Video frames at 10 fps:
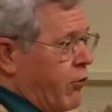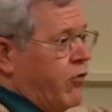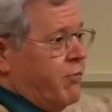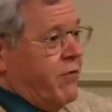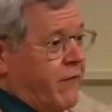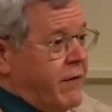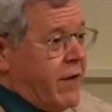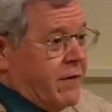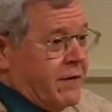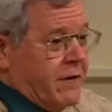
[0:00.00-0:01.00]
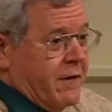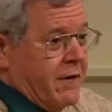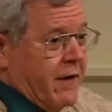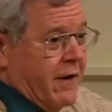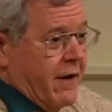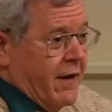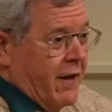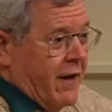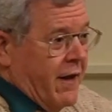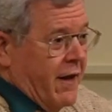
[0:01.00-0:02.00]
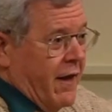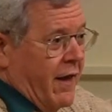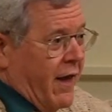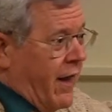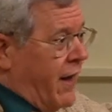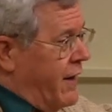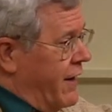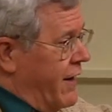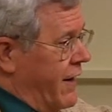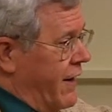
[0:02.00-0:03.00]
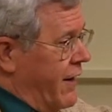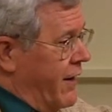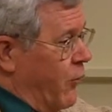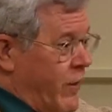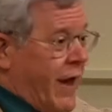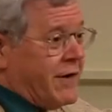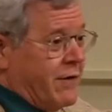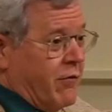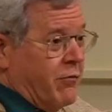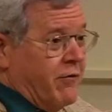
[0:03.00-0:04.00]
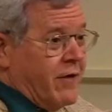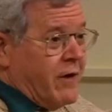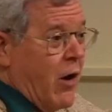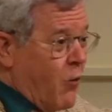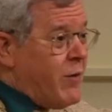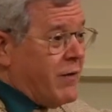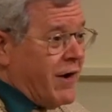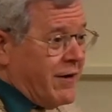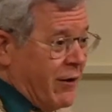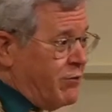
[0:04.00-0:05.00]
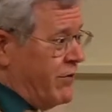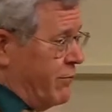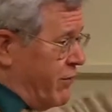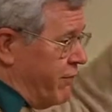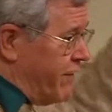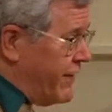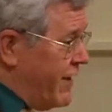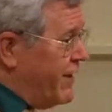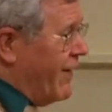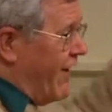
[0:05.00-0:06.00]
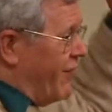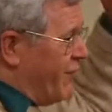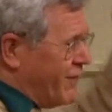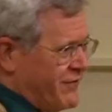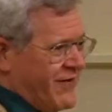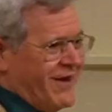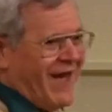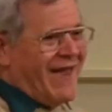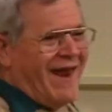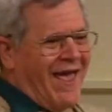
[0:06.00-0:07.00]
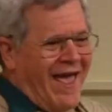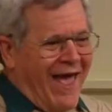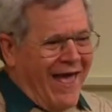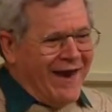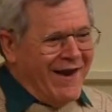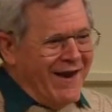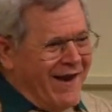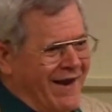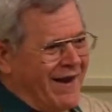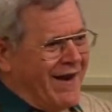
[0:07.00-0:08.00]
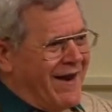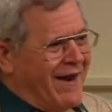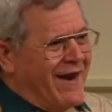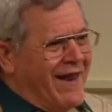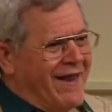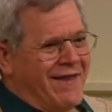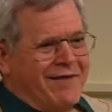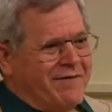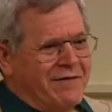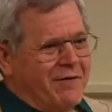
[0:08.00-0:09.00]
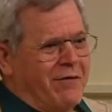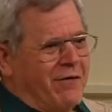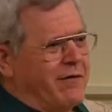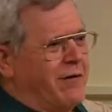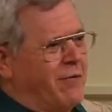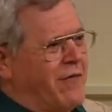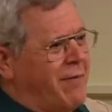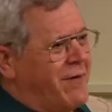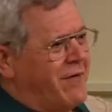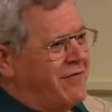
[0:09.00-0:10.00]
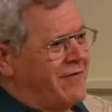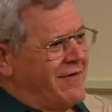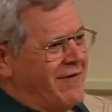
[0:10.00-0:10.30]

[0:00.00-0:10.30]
go to the pavilion. And we got to go to the pavilion. We were going to go to the pavilion on Thursday night, and you don't know what that means.